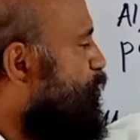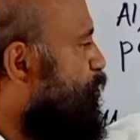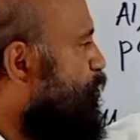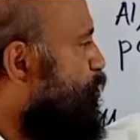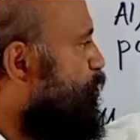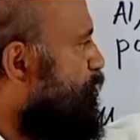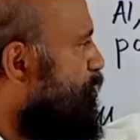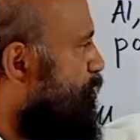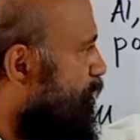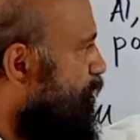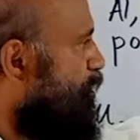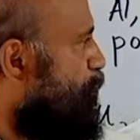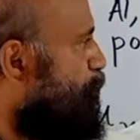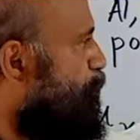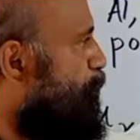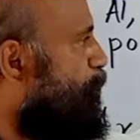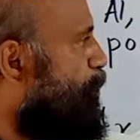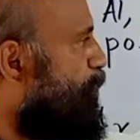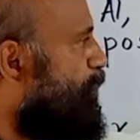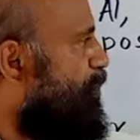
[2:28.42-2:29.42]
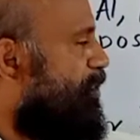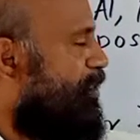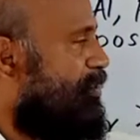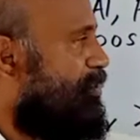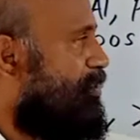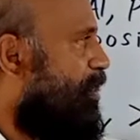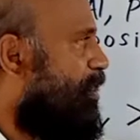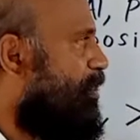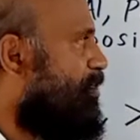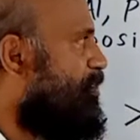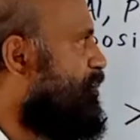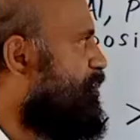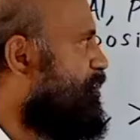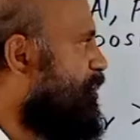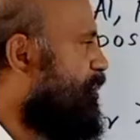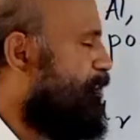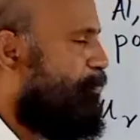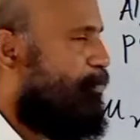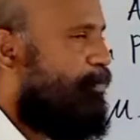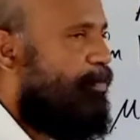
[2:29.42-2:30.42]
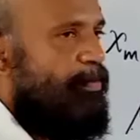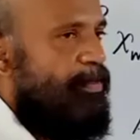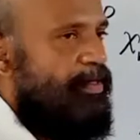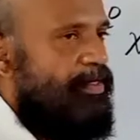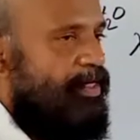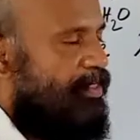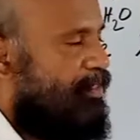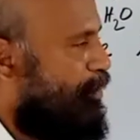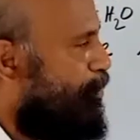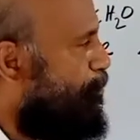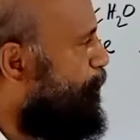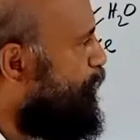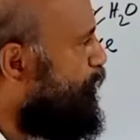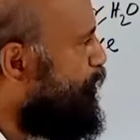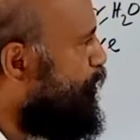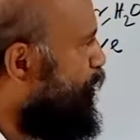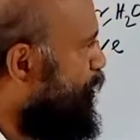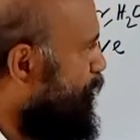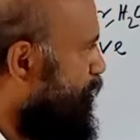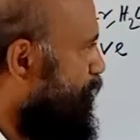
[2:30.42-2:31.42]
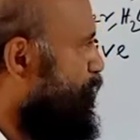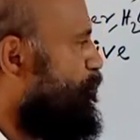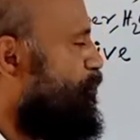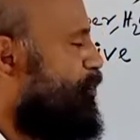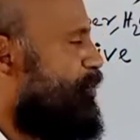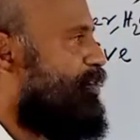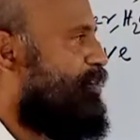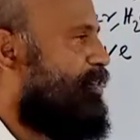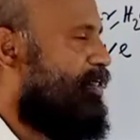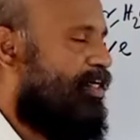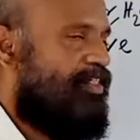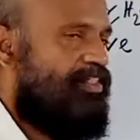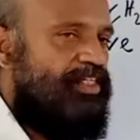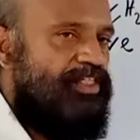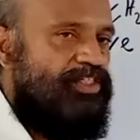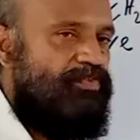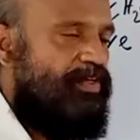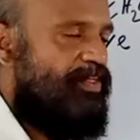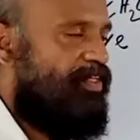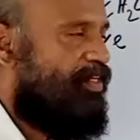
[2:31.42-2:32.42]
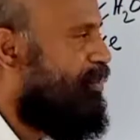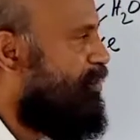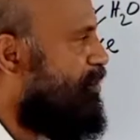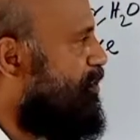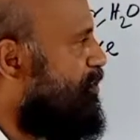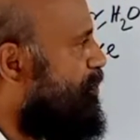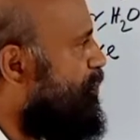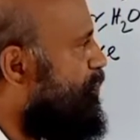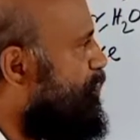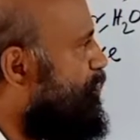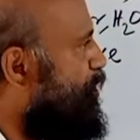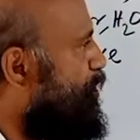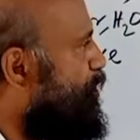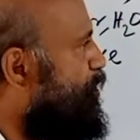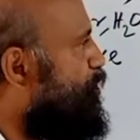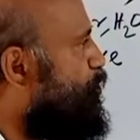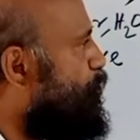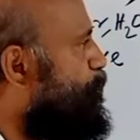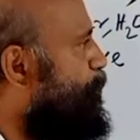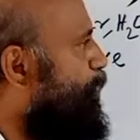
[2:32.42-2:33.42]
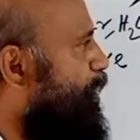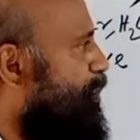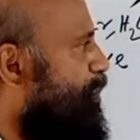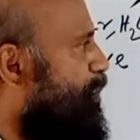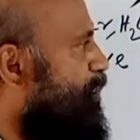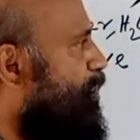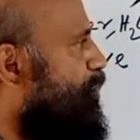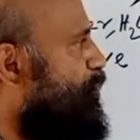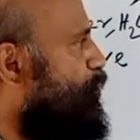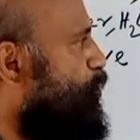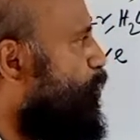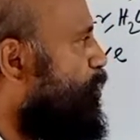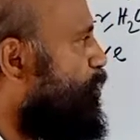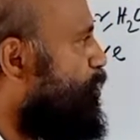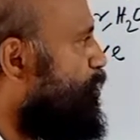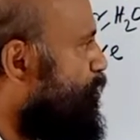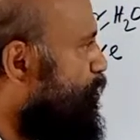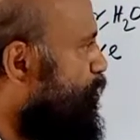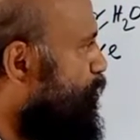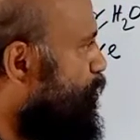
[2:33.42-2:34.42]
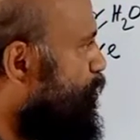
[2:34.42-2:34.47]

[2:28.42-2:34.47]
So susceptibility is large. Susceptibility is a measure which tells us whether it is easy to magnetize or